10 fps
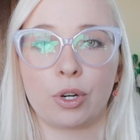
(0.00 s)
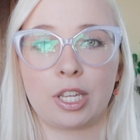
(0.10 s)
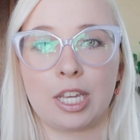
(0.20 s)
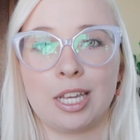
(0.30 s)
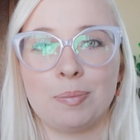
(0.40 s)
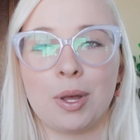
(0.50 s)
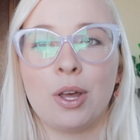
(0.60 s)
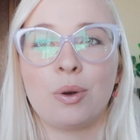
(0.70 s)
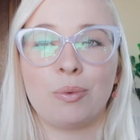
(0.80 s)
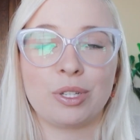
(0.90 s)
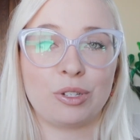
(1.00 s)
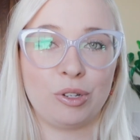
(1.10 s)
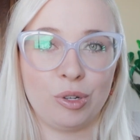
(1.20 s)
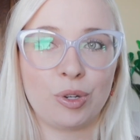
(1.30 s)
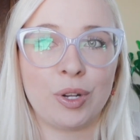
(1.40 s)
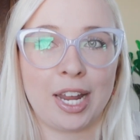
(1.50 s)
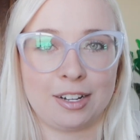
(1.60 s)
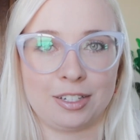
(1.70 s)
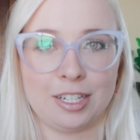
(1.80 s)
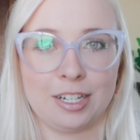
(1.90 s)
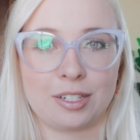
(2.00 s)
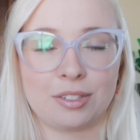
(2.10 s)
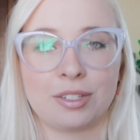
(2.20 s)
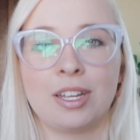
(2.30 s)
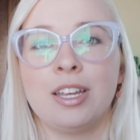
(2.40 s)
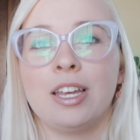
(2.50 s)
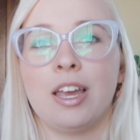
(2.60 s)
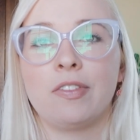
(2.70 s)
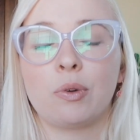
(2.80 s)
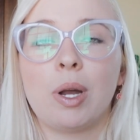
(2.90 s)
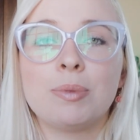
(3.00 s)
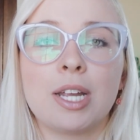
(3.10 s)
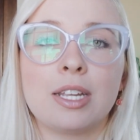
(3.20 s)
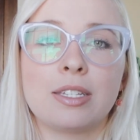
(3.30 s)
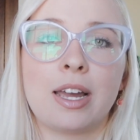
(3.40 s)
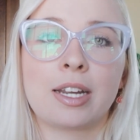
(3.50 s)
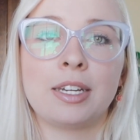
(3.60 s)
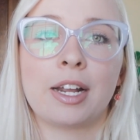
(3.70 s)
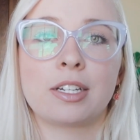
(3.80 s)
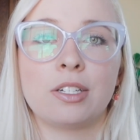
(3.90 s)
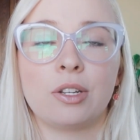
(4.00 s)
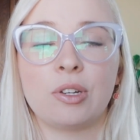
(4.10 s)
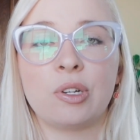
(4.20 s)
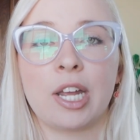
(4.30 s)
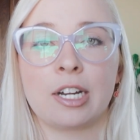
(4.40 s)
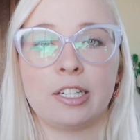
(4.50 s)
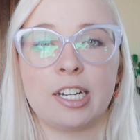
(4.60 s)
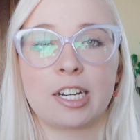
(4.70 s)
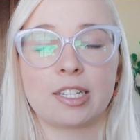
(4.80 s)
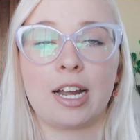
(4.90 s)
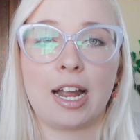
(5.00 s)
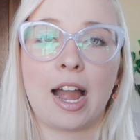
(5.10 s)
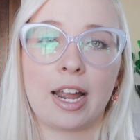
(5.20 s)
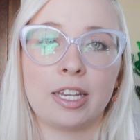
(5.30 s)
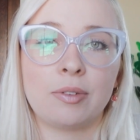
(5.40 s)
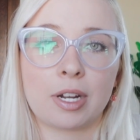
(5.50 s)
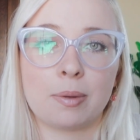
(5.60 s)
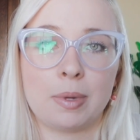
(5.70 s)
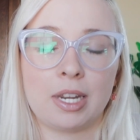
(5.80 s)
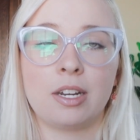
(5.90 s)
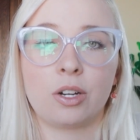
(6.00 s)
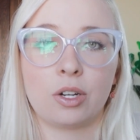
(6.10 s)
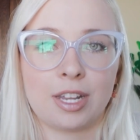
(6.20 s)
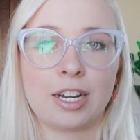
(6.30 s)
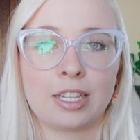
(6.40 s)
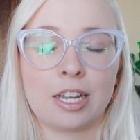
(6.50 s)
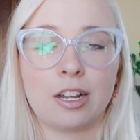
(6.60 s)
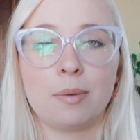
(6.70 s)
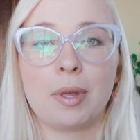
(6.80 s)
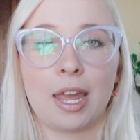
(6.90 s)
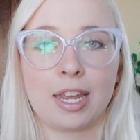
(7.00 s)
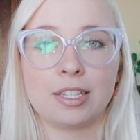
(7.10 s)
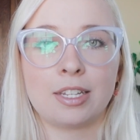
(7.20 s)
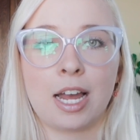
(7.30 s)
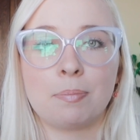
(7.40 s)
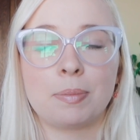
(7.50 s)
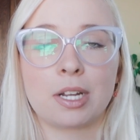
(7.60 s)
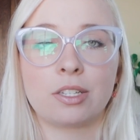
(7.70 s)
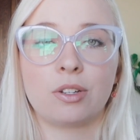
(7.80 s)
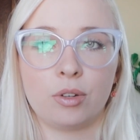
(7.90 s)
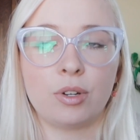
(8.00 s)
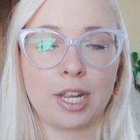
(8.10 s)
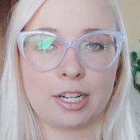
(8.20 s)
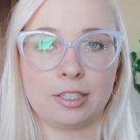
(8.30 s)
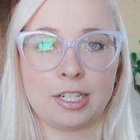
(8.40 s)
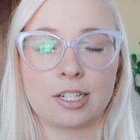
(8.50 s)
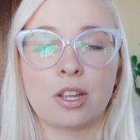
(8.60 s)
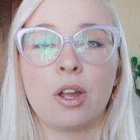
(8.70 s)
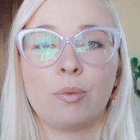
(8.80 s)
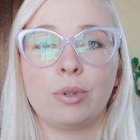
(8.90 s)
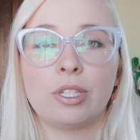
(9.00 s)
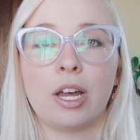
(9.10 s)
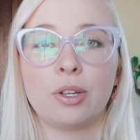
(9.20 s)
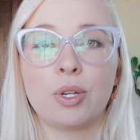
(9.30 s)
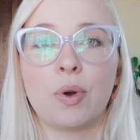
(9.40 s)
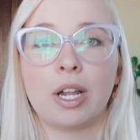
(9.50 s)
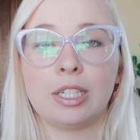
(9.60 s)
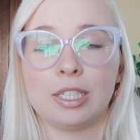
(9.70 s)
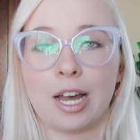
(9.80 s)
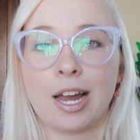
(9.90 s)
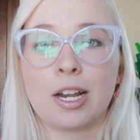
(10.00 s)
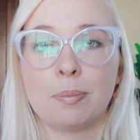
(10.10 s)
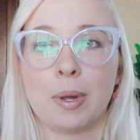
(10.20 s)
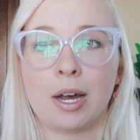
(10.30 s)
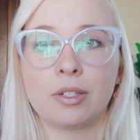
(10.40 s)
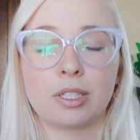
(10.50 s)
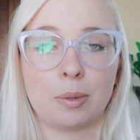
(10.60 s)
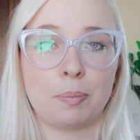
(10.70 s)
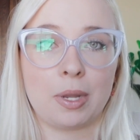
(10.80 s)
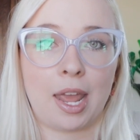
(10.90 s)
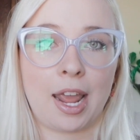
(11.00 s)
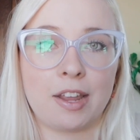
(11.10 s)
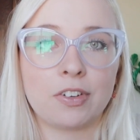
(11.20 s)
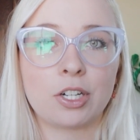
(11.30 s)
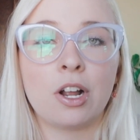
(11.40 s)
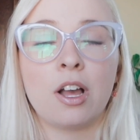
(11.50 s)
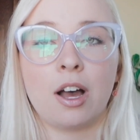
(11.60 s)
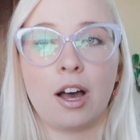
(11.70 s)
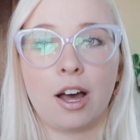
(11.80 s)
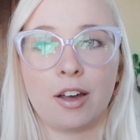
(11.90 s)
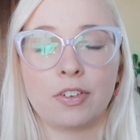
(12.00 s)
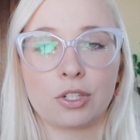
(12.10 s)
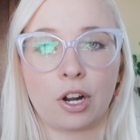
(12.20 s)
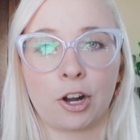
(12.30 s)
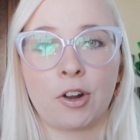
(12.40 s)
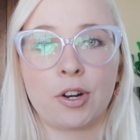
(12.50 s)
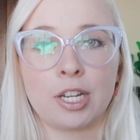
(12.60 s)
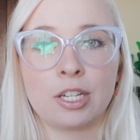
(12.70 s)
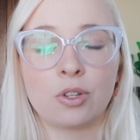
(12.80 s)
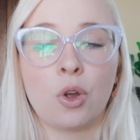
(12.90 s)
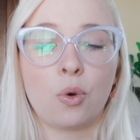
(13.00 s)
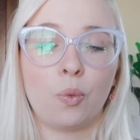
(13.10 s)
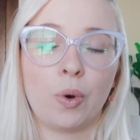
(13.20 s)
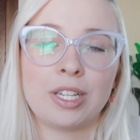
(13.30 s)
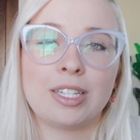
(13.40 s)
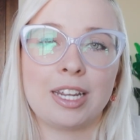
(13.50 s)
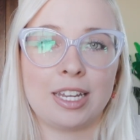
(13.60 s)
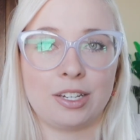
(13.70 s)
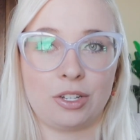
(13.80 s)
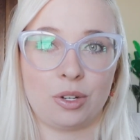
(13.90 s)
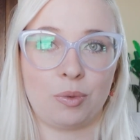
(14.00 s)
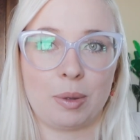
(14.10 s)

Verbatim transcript: or keep was Google Analytics. If your website is not connected to Google Analytics, I highly recommend setting that up ASAP, because Google Analytics will tell you a lot about the behavior of your target audience once they get to your